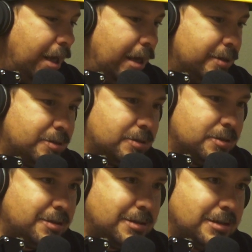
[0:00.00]
As
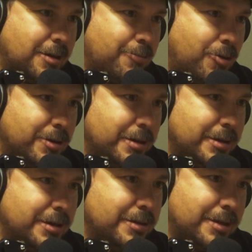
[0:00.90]
someone
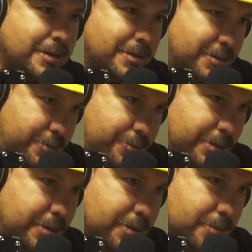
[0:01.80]
in the
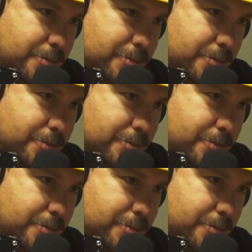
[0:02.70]
industry,